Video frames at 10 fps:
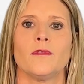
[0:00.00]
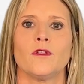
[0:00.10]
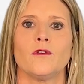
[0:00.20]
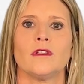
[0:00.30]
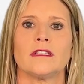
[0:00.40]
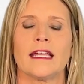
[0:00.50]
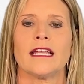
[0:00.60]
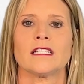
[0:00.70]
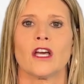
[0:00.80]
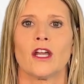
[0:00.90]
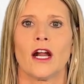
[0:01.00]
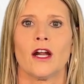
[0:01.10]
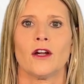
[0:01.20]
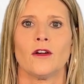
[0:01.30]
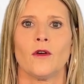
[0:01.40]
through the links on
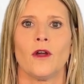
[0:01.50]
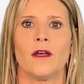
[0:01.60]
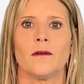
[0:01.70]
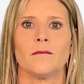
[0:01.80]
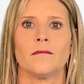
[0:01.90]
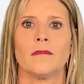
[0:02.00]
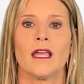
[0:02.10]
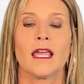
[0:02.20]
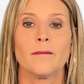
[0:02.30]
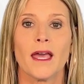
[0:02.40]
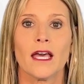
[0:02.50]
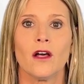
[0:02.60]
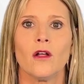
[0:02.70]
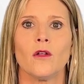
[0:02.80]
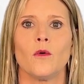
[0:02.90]
our
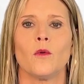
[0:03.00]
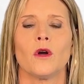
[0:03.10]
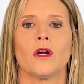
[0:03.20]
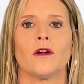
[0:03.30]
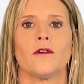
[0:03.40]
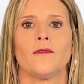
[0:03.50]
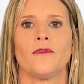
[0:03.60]
email or